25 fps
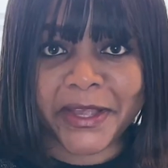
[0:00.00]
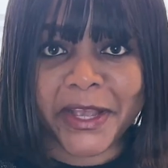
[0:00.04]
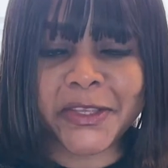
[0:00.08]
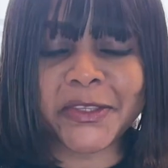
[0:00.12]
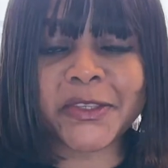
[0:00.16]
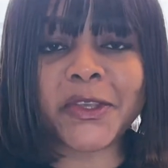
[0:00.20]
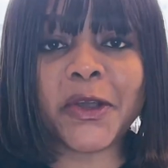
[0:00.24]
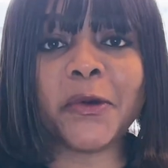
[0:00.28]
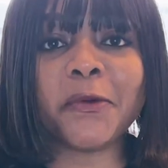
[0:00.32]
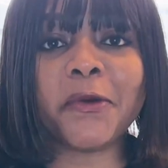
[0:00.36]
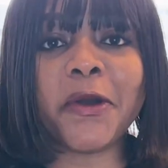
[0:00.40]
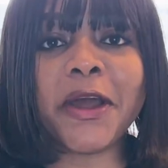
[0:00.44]

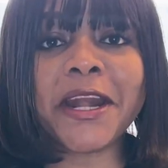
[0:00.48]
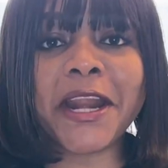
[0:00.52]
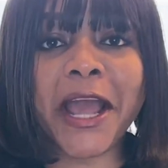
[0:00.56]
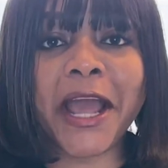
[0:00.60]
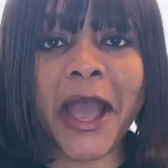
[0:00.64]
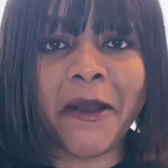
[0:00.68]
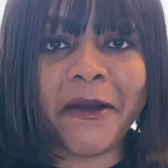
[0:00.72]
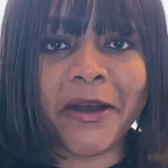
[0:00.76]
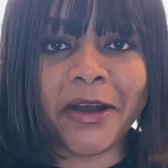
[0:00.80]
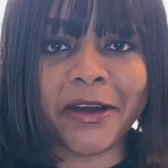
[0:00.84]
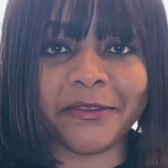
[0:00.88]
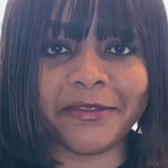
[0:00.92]
So 1
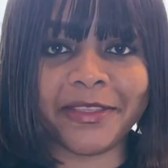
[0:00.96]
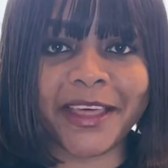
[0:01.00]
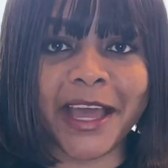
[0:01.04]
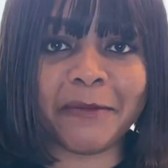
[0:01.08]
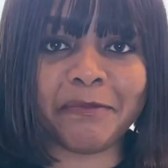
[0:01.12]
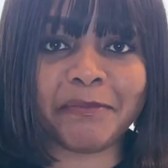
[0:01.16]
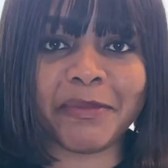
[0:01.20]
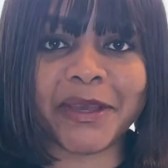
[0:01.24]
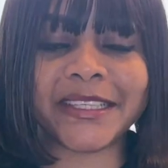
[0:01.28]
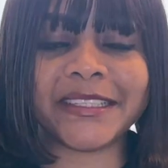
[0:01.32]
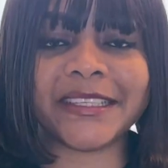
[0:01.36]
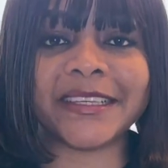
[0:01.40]
hour of
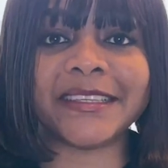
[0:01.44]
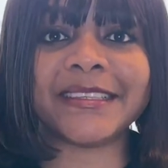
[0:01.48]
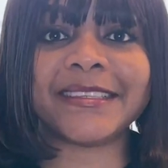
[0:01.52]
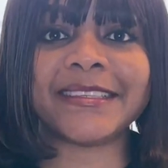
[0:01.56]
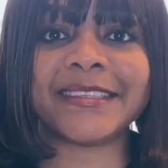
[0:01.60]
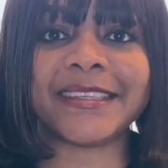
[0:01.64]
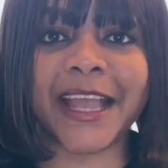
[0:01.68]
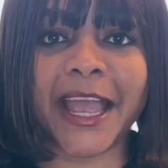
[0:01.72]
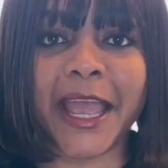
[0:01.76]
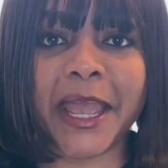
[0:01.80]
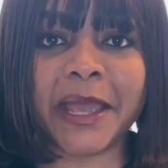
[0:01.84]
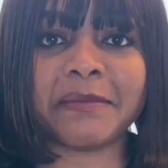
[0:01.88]
that
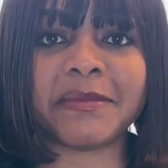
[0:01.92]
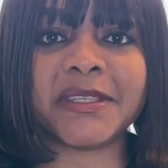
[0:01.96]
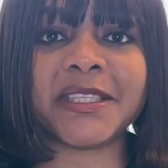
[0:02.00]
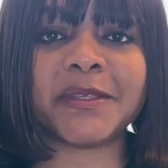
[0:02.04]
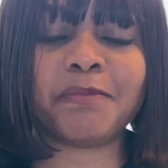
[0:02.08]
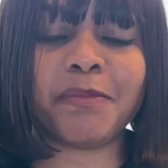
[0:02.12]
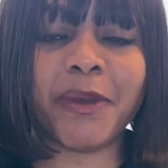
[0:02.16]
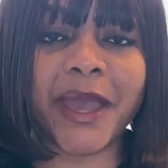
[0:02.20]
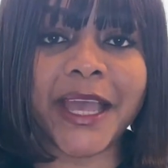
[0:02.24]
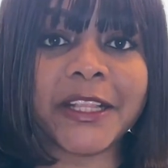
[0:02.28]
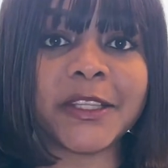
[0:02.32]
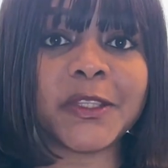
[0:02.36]
person's time
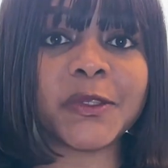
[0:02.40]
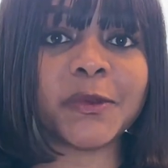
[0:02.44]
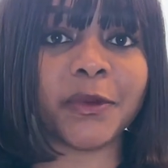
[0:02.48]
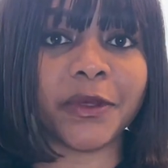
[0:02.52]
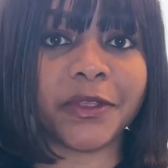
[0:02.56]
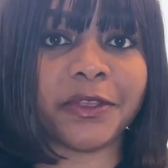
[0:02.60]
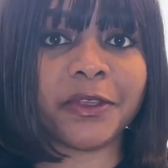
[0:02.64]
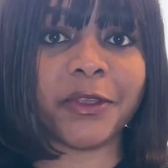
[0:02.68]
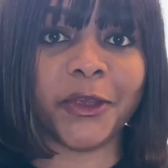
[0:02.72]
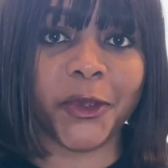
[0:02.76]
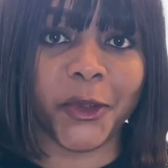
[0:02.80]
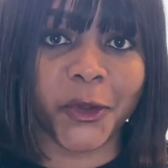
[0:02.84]
spent
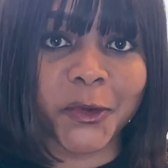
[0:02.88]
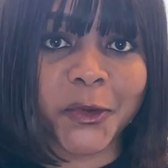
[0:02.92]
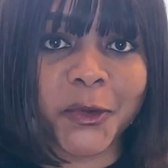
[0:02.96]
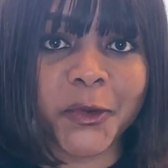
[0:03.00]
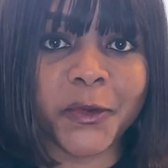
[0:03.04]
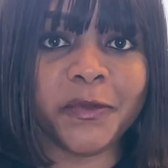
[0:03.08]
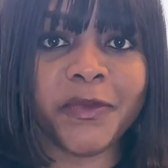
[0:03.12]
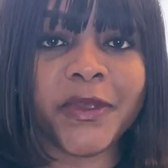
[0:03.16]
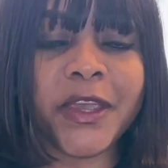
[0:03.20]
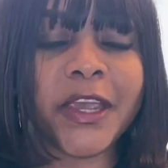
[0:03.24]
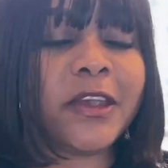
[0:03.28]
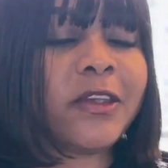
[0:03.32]
with
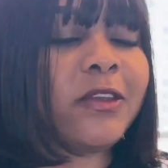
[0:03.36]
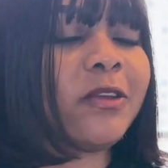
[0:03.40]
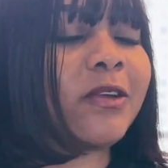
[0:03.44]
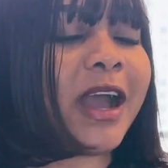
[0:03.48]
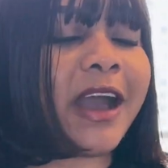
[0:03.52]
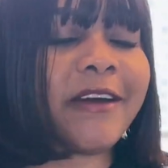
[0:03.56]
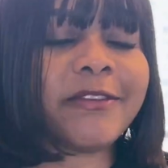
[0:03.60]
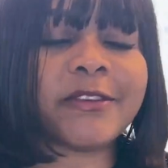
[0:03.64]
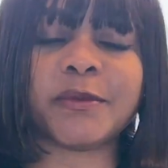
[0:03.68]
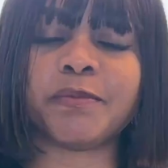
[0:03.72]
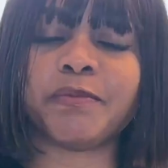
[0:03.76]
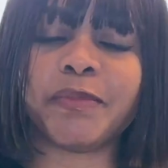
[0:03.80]
you, you
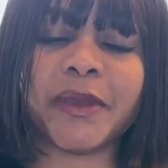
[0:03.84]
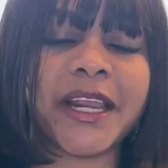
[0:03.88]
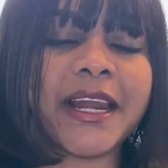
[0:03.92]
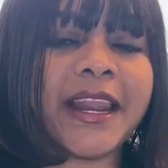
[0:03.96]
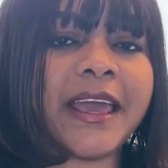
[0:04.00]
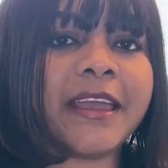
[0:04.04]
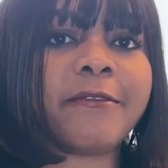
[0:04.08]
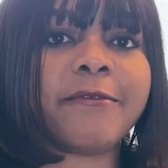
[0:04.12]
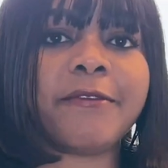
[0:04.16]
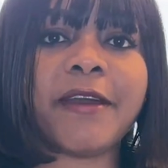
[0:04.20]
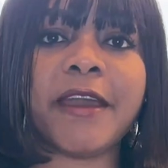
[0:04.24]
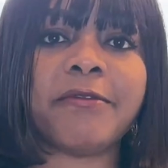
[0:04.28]
have to pay
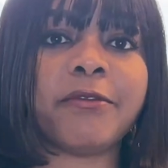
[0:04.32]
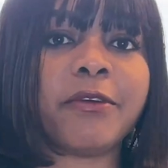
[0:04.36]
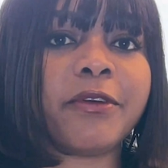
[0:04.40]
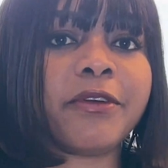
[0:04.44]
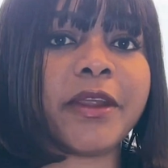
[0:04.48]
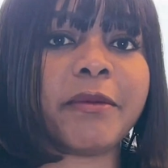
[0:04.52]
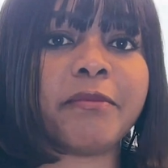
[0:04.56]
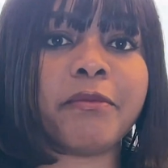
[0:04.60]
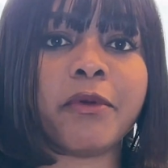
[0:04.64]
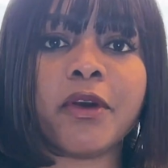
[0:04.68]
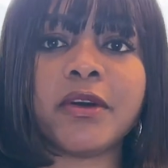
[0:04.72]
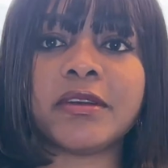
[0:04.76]
like $500,
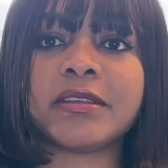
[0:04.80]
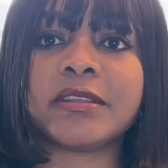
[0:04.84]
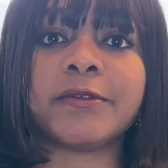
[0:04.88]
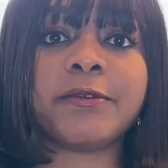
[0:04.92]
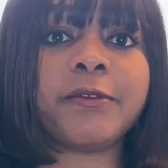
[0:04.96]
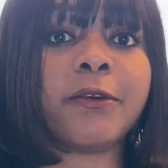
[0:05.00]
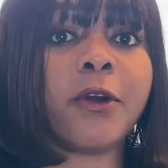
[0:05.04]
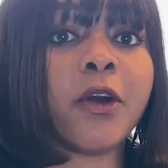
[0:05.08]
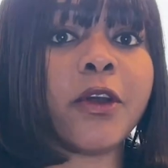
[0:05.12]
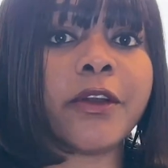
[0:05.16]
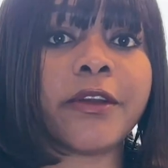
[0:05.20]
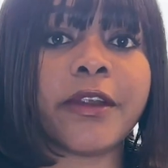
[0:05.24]

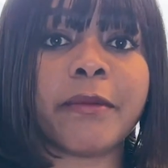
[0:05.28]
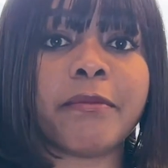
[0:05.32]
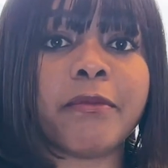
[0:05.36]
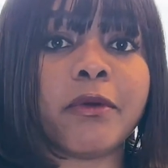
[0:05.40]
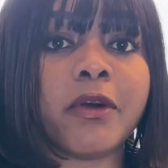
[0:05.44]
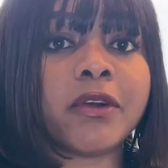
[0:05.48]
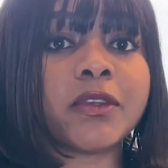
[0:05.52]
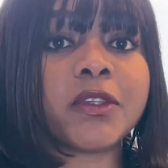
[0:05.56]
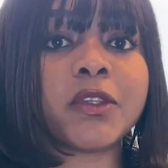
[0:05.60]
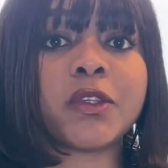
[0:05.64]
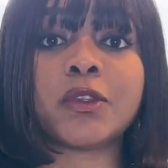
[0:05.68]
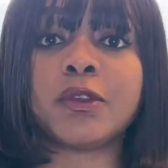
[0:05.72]
$400,
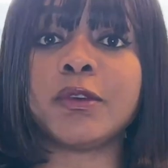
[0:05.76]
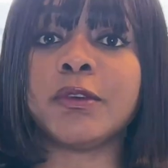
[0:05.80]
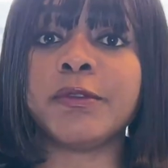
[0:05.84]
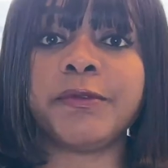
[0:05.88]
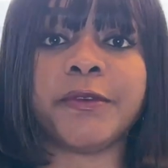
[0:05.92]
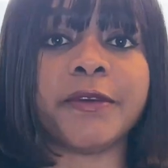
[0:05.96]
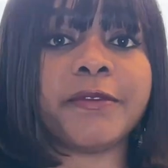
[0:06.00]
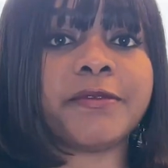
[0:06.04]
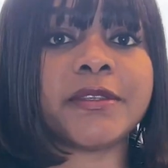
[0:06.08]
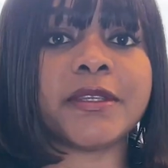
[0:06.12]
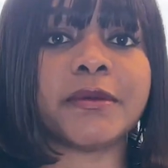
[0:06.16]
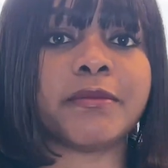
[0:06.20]

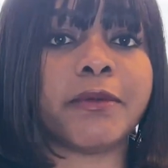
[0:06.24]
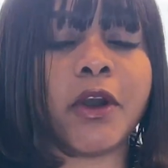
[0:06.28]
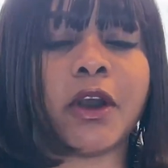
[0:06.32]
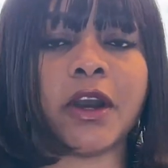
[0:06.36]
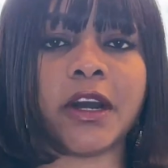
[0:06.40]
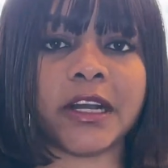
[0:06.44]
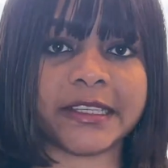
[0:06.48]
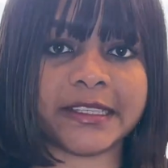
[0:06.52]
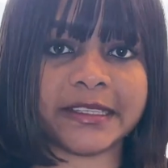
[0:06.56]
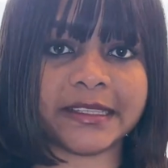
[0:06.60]
$250